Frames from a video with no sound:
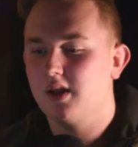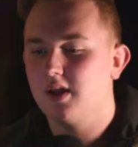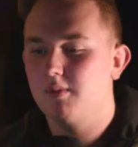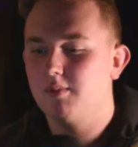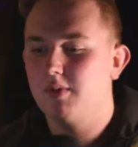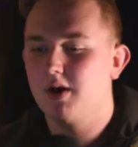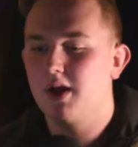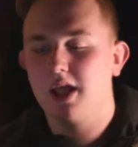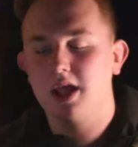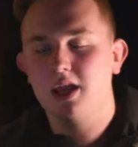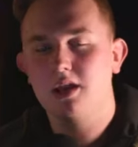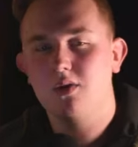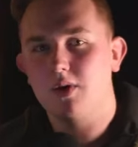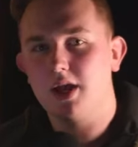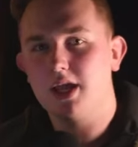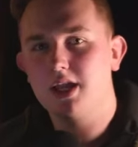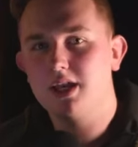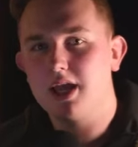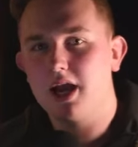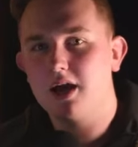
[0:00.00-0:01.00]
But
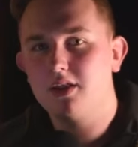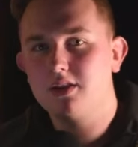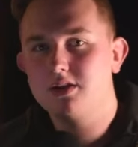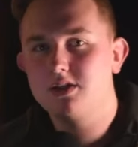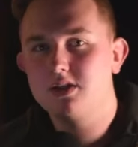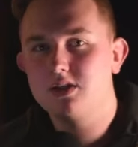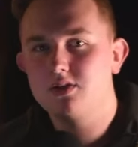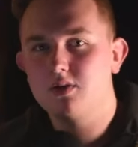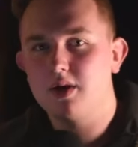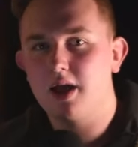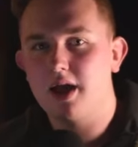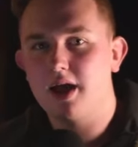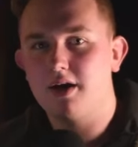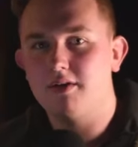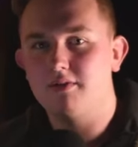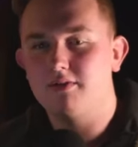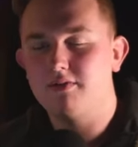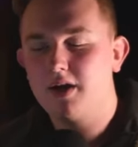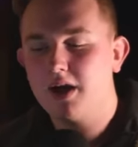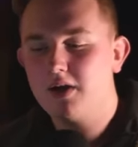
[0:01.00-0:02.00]
anyway, now that you
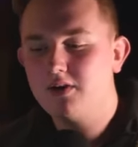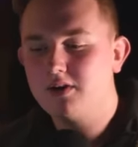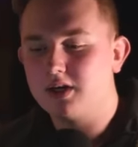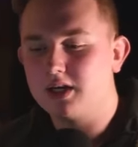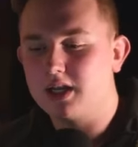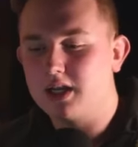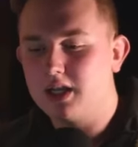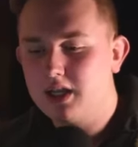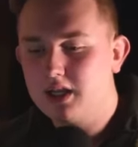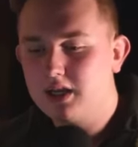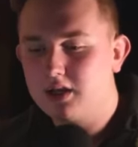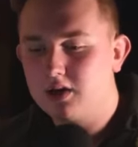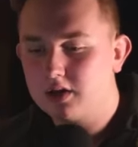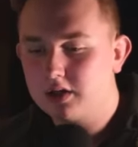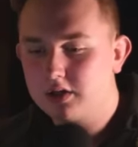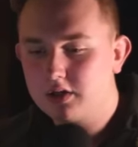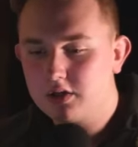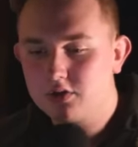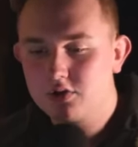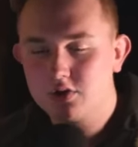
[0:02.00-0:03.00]
have found your key,
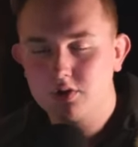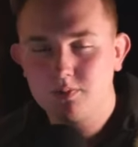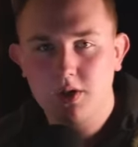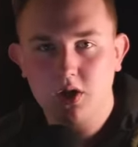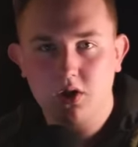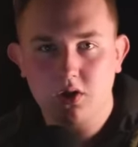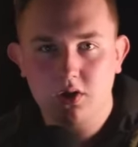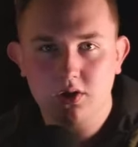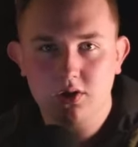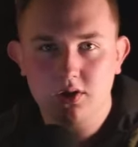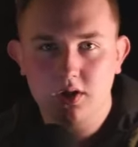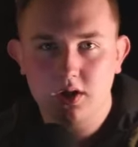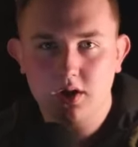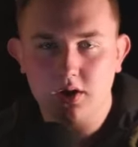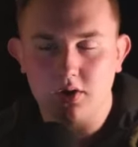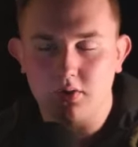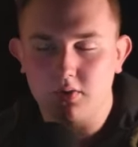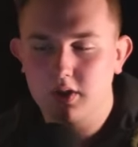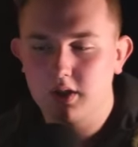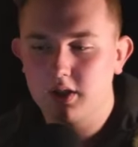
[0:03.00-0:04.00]
you should be all good to
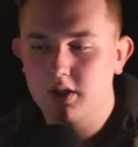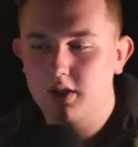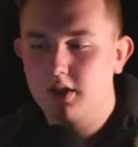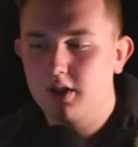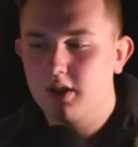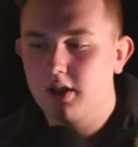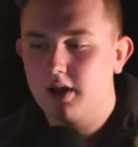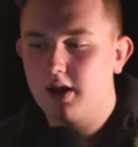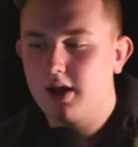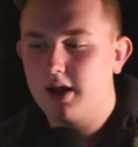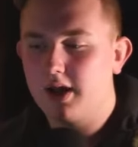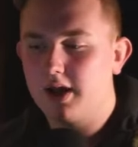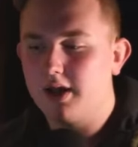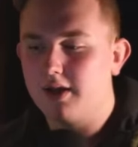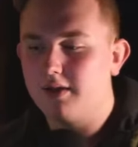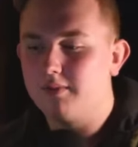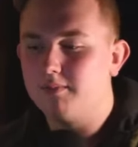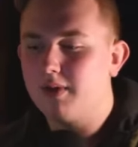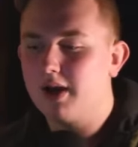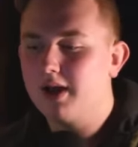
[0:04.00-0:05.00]
go.
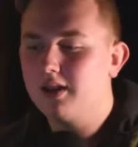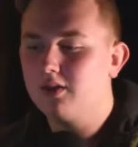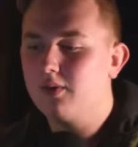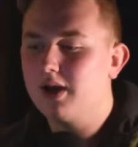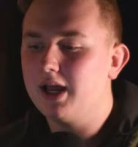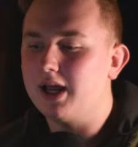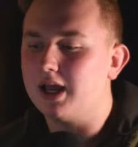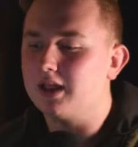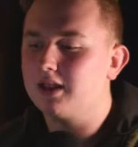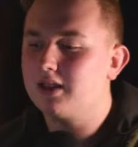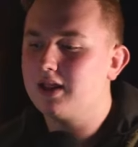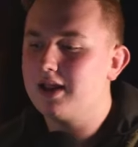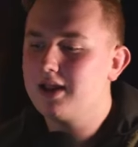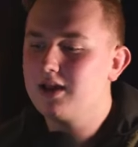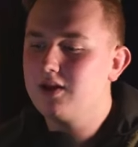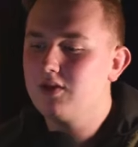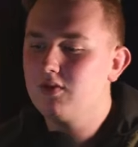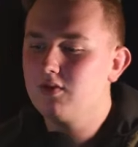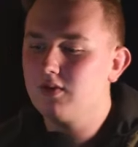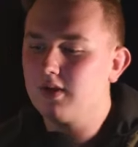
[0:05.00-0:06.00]
By the way, thank
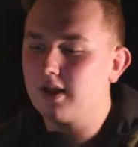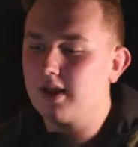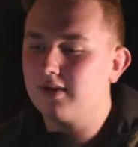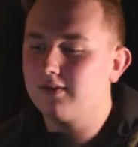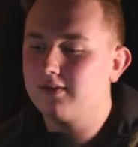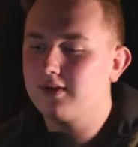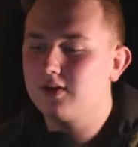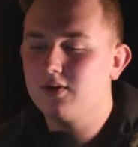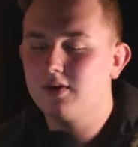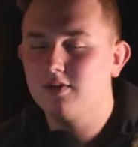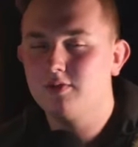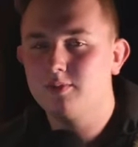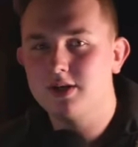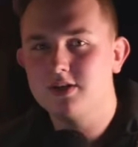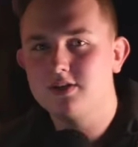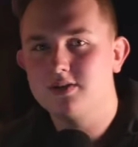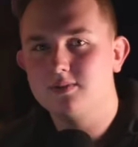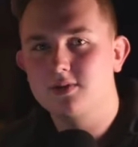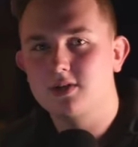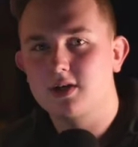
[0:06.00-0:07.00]
you if you have been
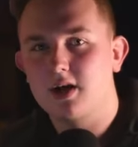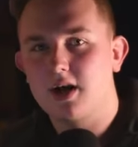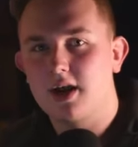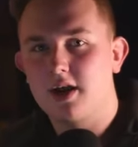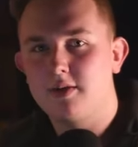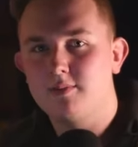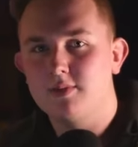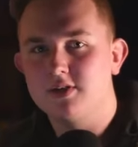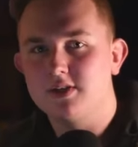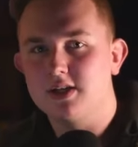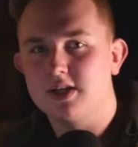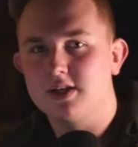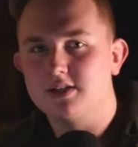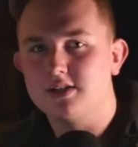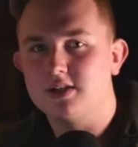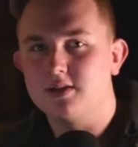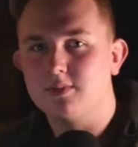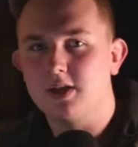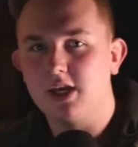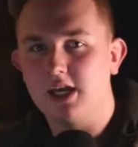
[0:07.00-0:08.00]
subscribed since
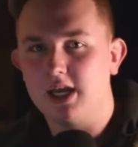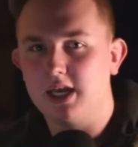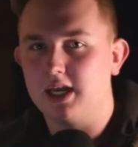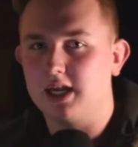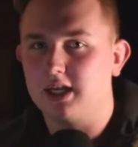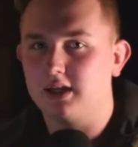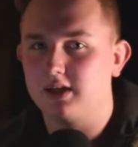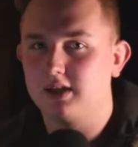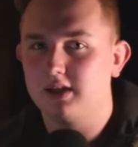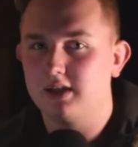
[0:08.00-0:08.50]
the beginning.